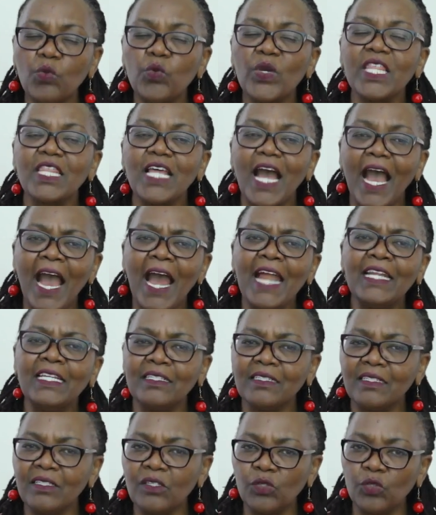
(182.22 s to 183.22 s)
with
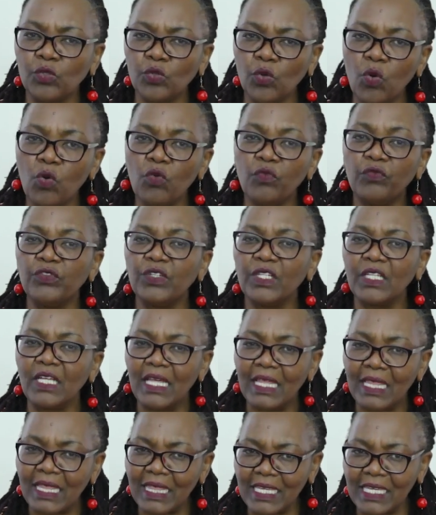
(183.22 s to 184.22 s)
unresolved
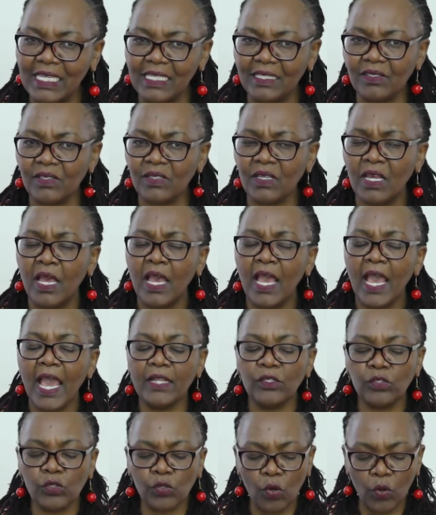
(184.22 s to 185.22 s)
things.
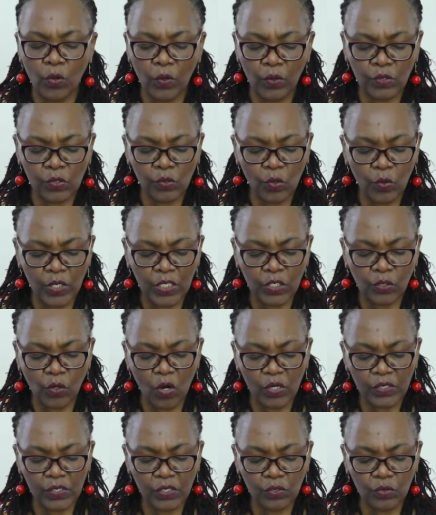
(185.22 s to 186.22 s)
And so it
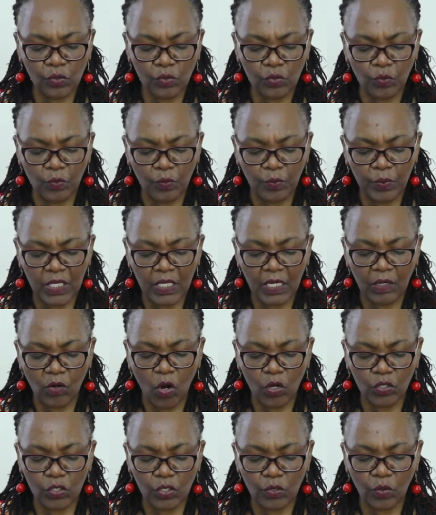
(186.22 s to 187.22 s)
causes you to be
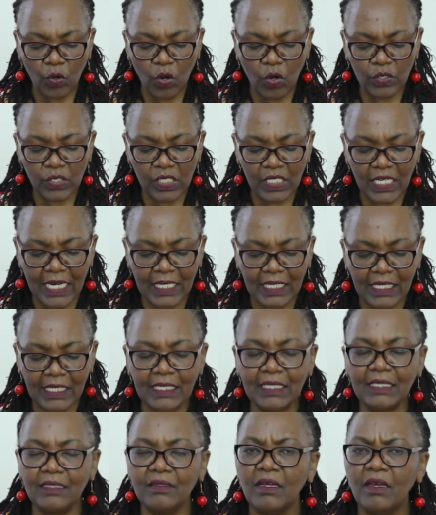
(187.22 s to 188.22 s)

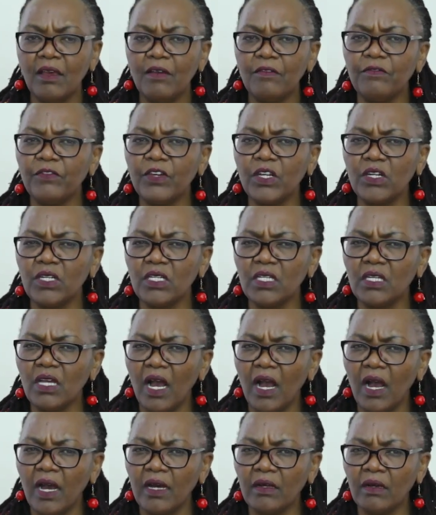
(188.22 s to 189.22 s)
constantly very
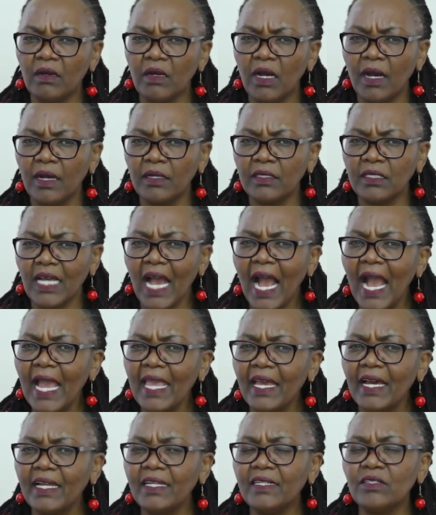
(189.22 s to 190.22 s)

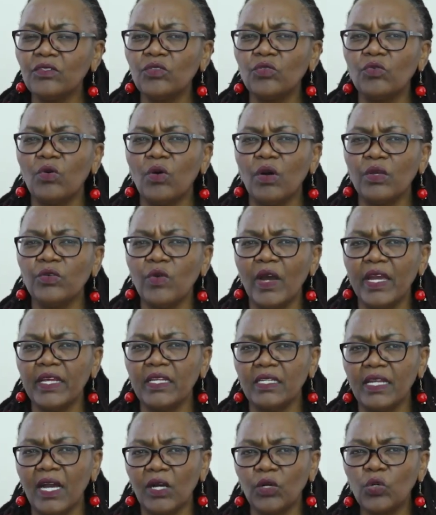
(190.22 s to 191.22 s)
tired. You are
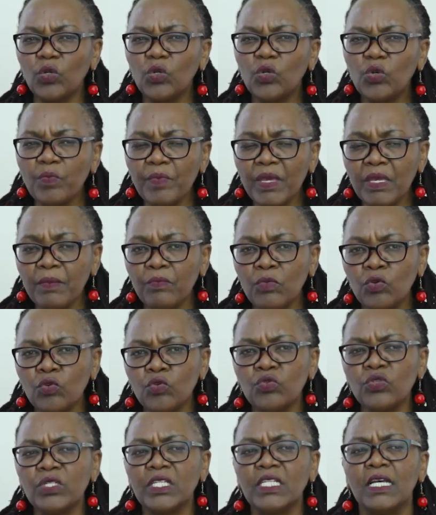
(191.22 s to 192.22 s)
in a gloomy
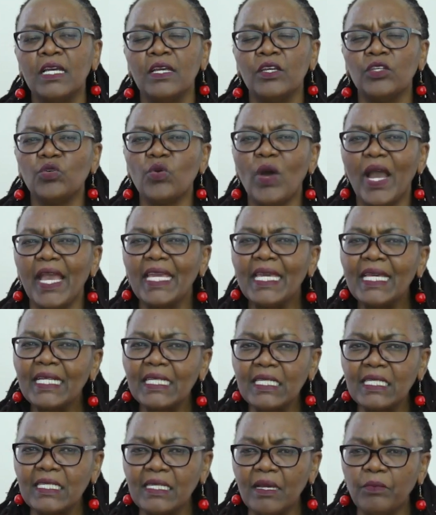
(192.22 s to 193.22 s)
mood, you are
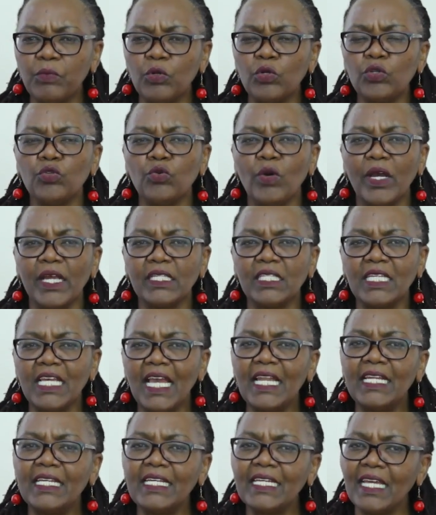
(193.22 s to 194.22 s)
irritable, you are
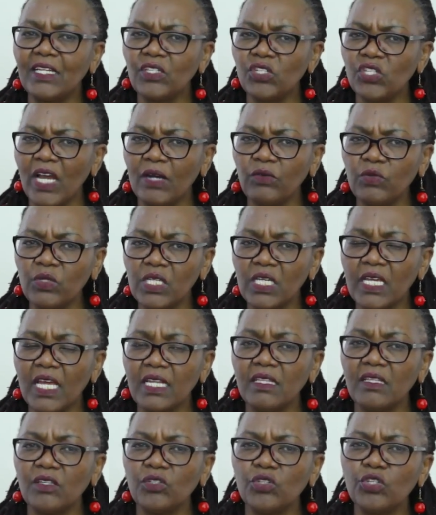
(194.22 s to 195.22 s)
yelling and shouting
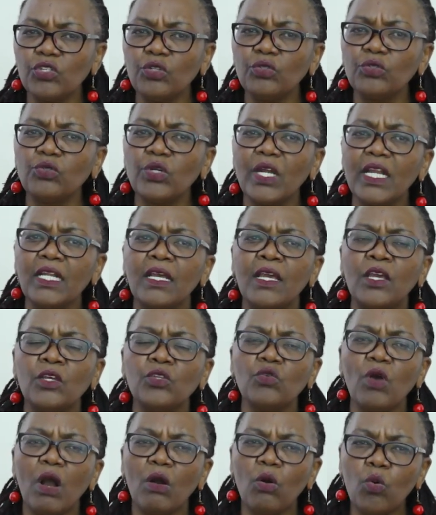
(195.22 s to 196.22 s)
at the children,
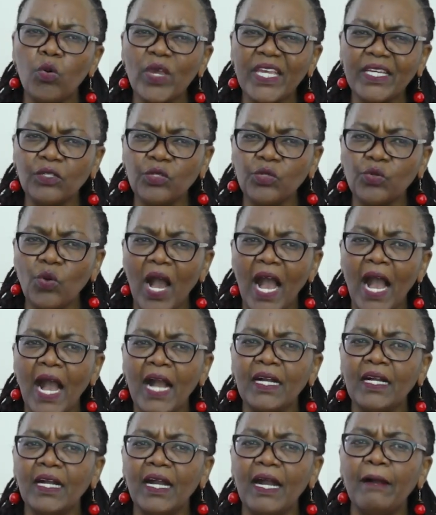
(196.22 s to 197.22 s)
you are quick to
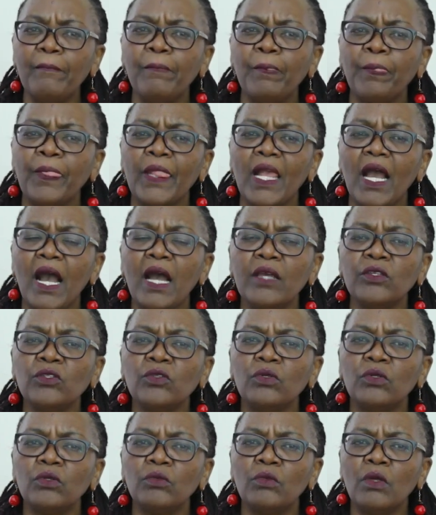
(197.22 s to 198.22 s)
anger,
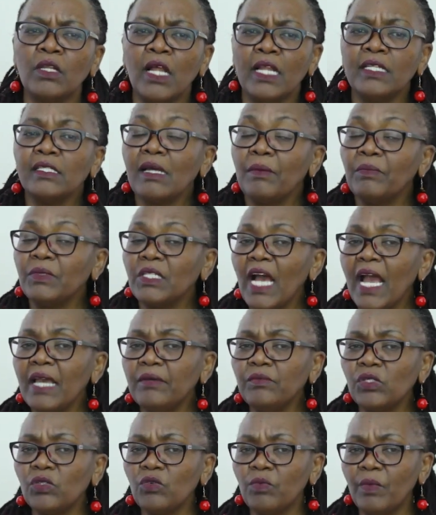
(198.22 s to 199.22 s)
and
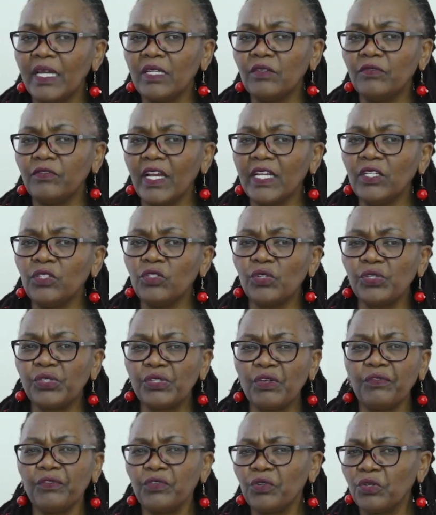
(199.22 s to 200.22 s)
sometimes you might find
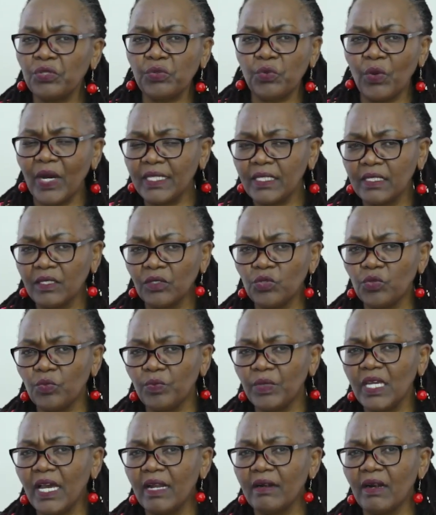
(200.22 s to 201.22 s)
yourself not wanting to
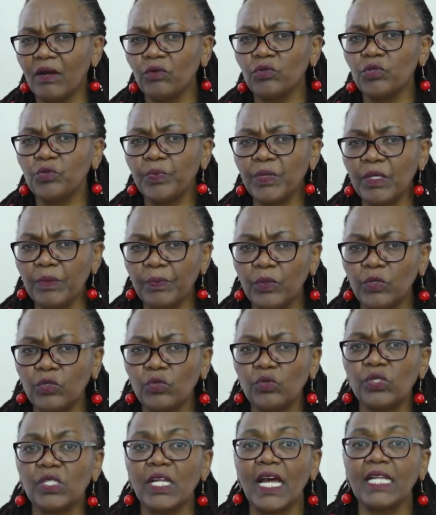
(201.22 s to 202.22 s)
be around people.
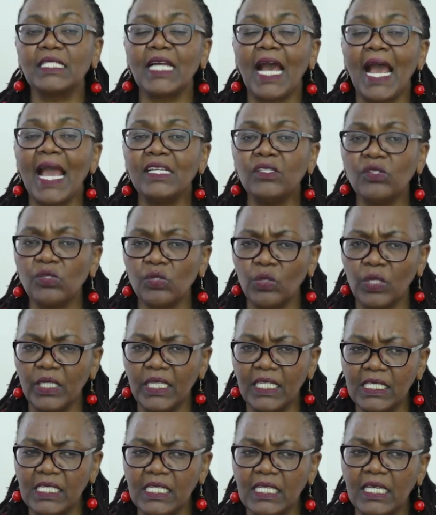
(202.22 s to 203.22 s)
You start
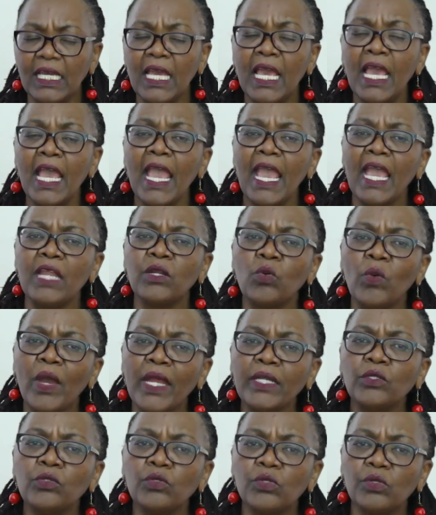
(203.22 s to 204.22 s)
isolating, and
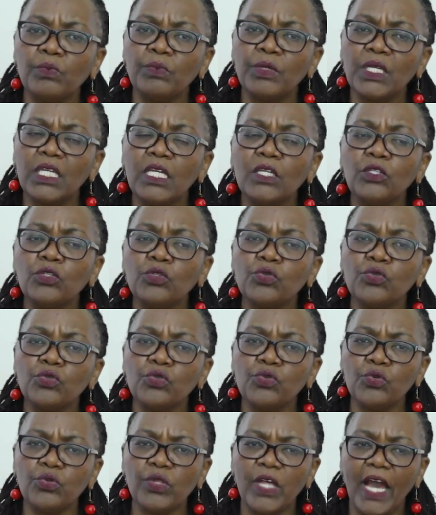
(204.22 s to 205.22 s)
when you begin to
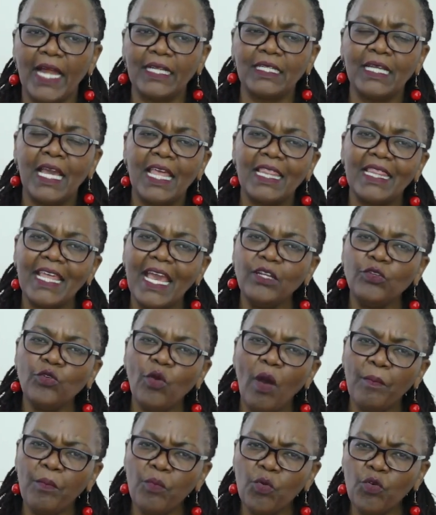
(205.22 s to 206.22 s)
do that, then
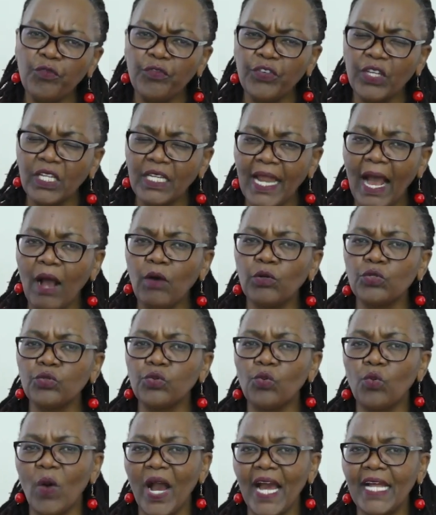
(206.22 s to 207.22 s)
you are moving now
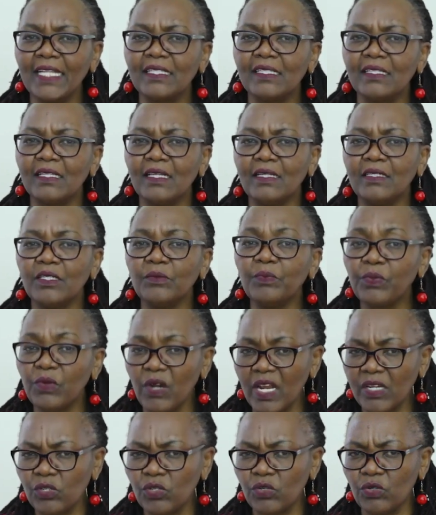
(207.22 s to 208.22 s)
towards
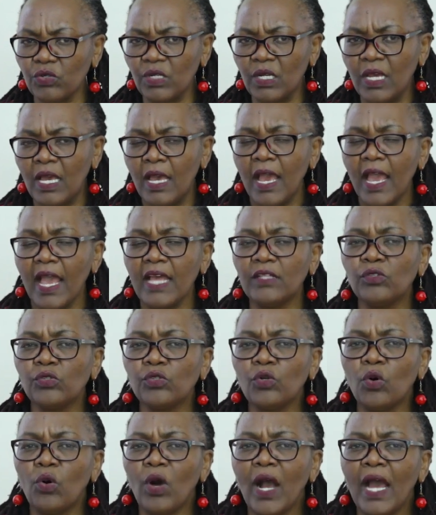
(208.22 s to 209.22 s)
depression. And
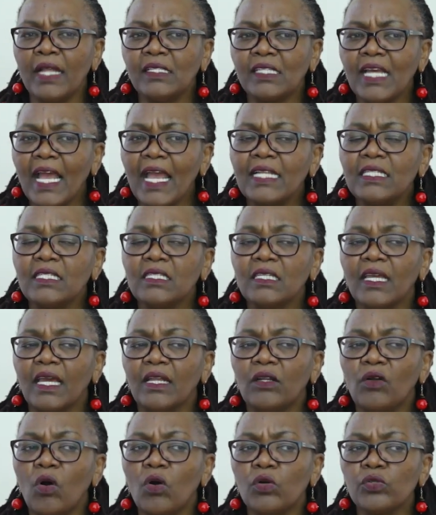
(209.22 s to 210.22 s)
so anxiety
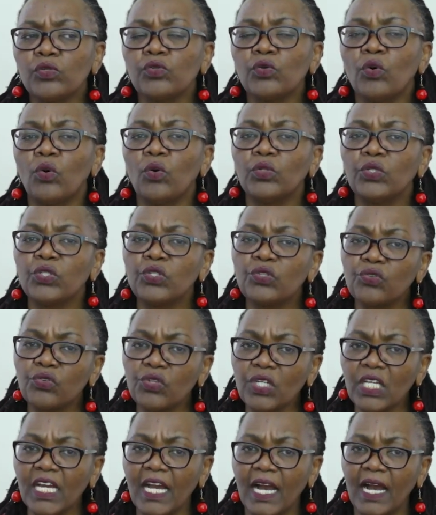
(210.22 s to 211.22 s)
can also
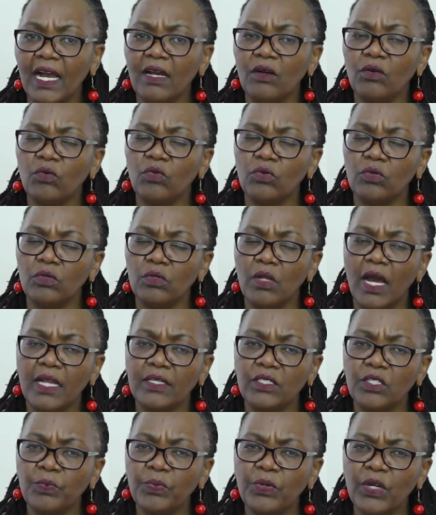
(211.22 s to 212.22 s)
trigger
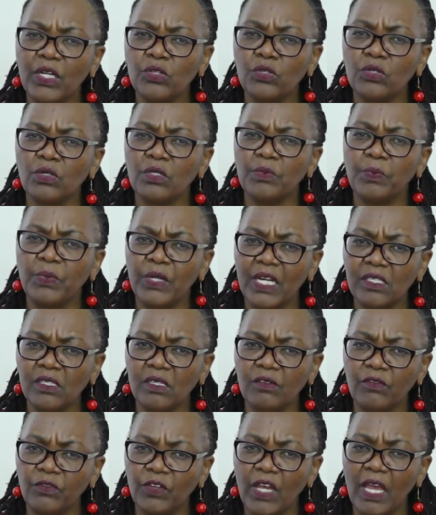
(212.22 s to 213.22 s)

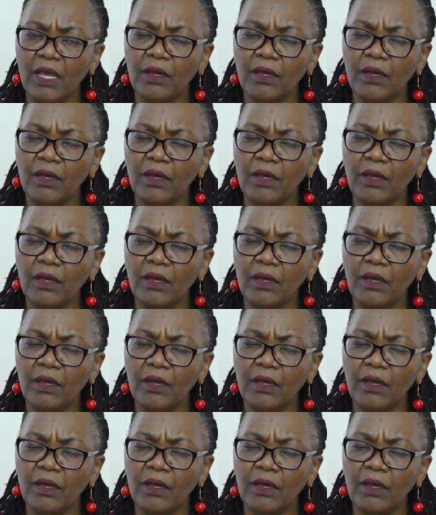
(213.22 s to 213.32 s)
depressive